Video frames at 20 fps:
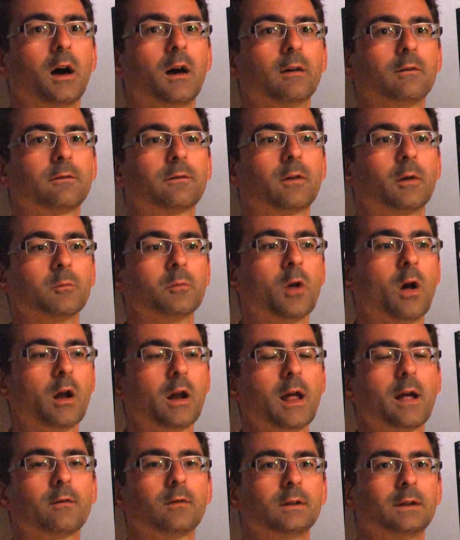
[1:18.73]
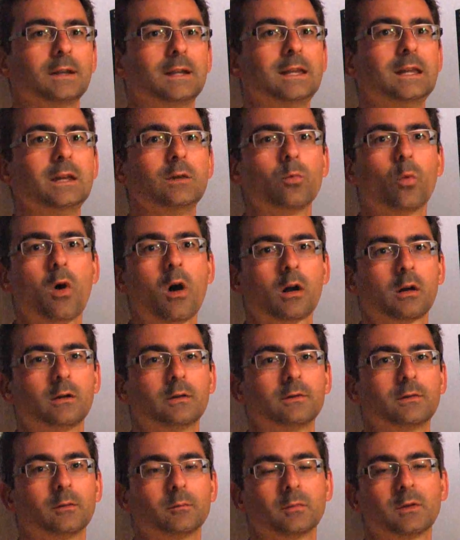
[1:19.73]
from not having to heat
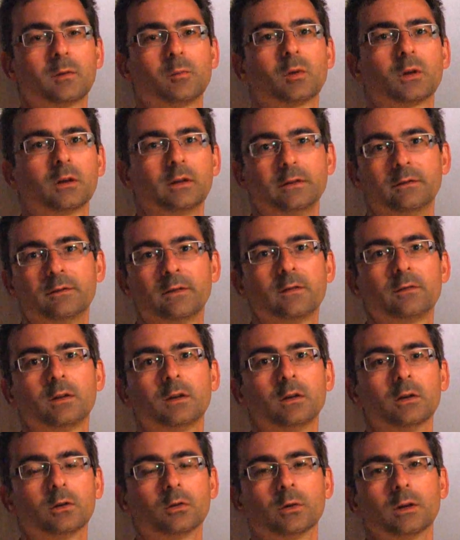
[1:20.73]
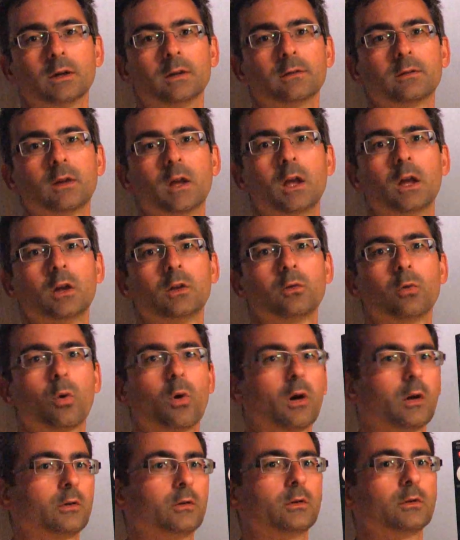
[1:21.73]
water from typically 50 degrees to
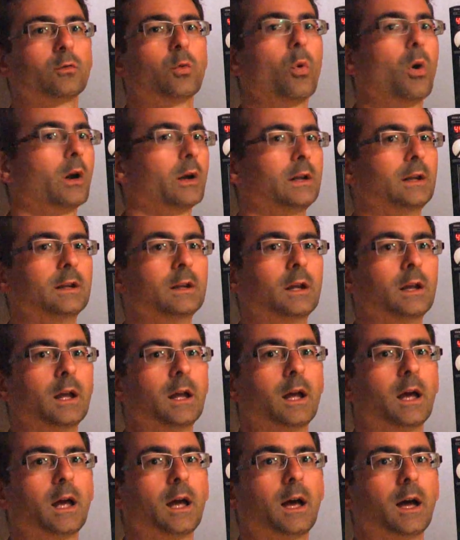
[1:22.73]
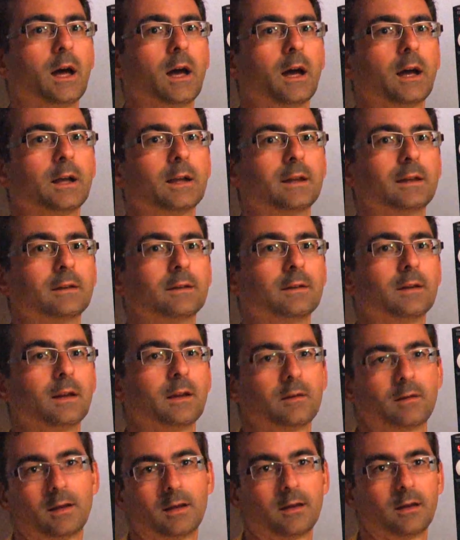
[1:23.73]
120
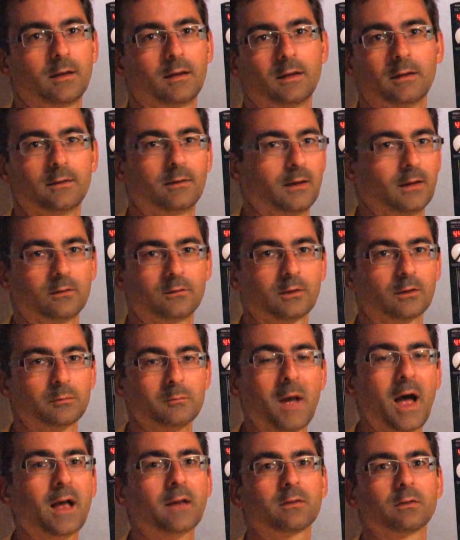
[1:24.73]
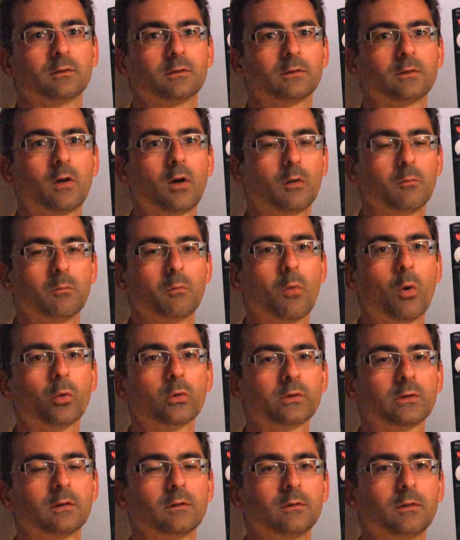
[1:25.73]
is just massive.
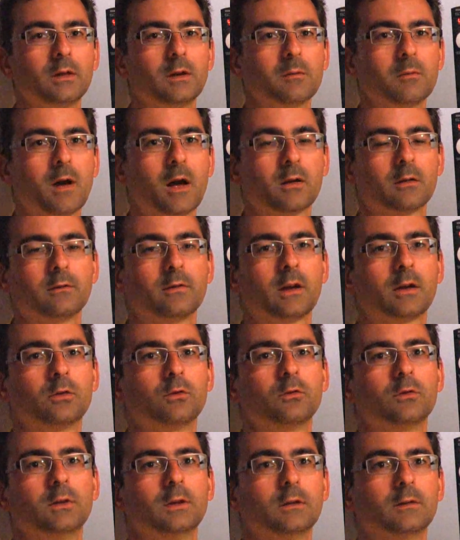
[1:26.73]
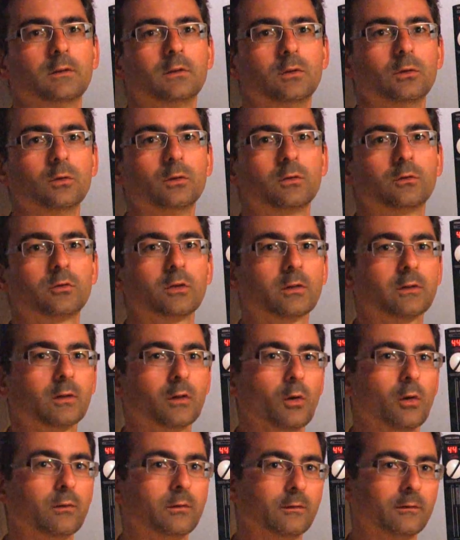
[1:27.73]
Most of the amount of energy is used just to
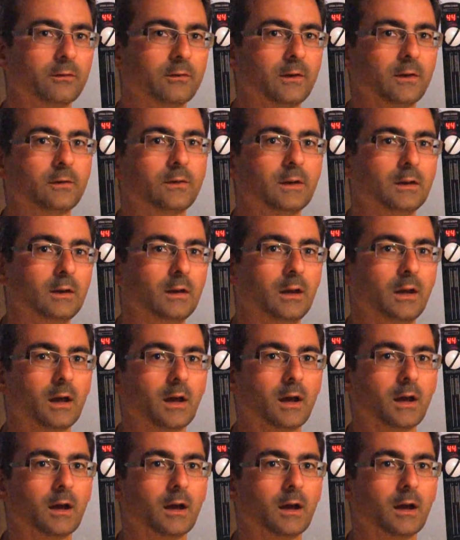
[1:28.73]
go from 50,